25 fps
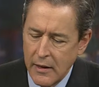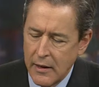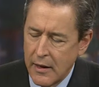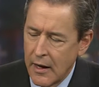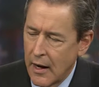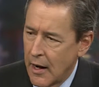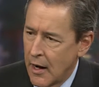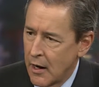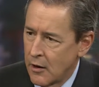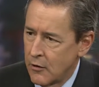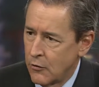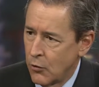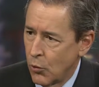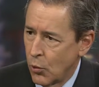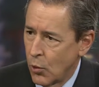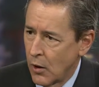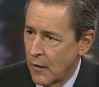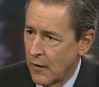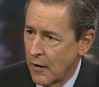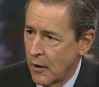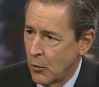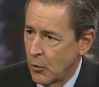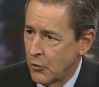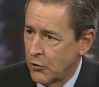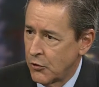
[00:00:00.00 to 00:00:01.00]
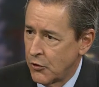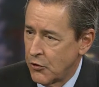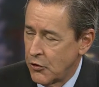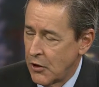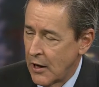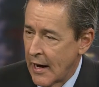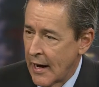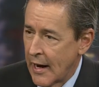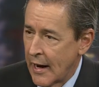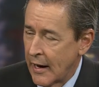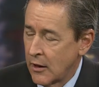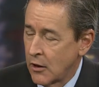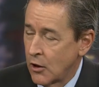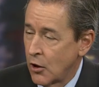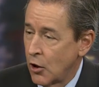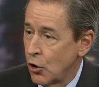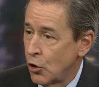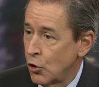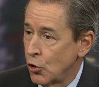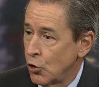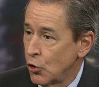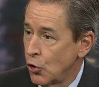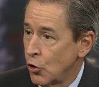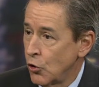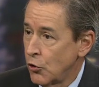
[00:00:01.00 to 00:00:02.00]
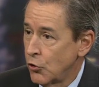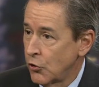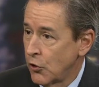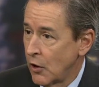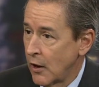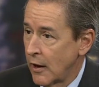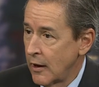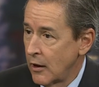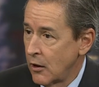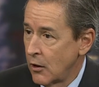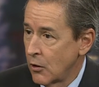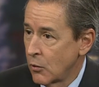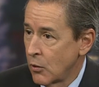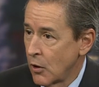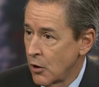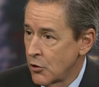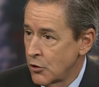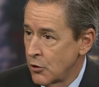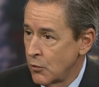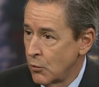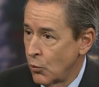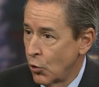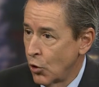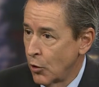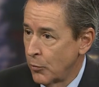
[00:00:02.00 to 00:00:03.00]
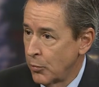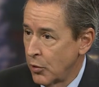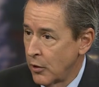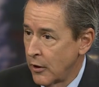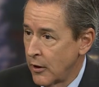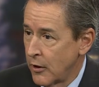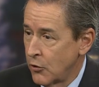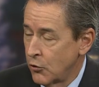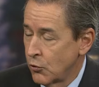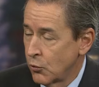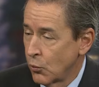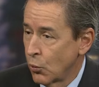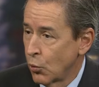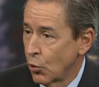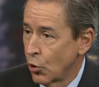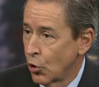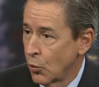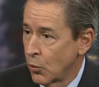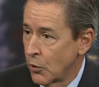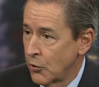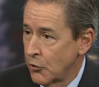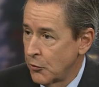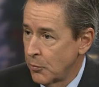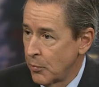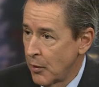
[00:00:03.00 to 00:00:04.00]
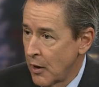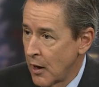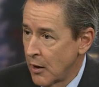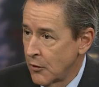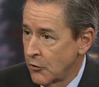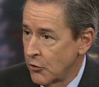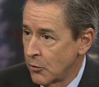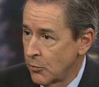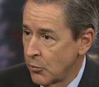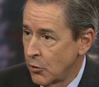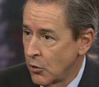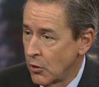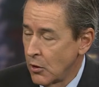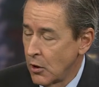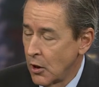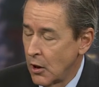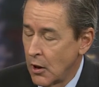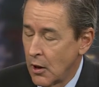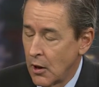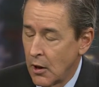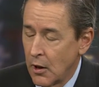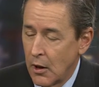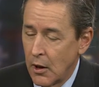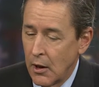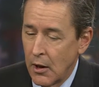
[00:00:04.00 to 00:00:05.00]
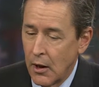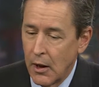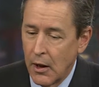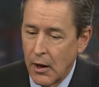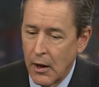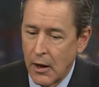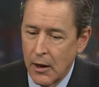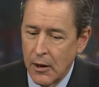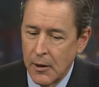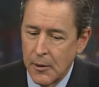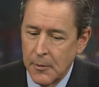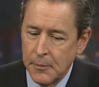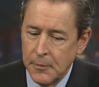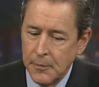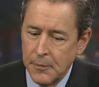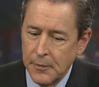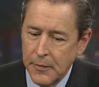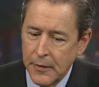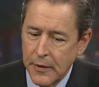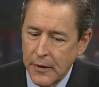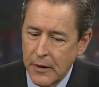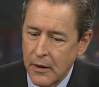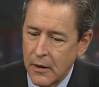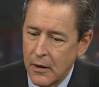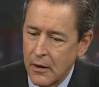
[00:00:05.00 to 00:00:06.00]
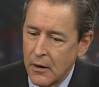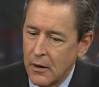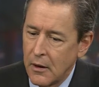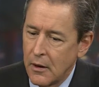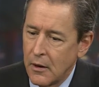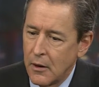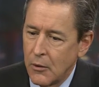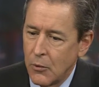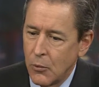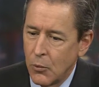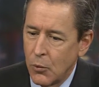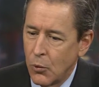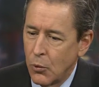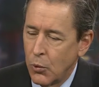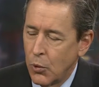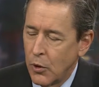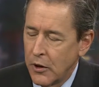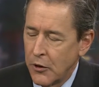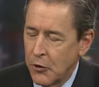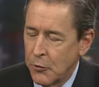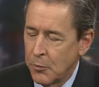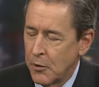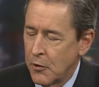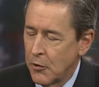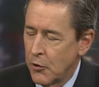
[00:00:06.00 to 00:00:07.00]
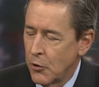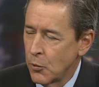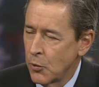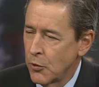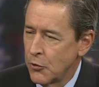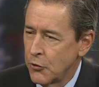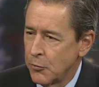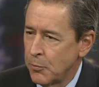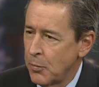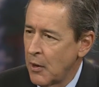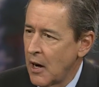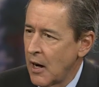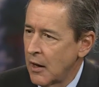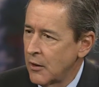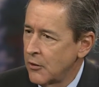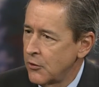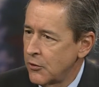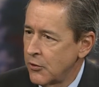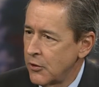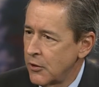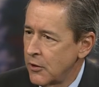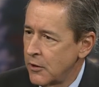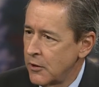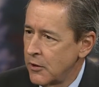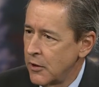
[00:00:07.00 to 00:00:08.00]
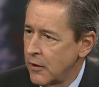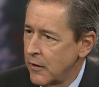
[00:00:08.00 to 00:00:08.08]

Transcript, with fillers: convoy that was attacked. Looks like Russian warplanes were responsible. Um, what has been the response to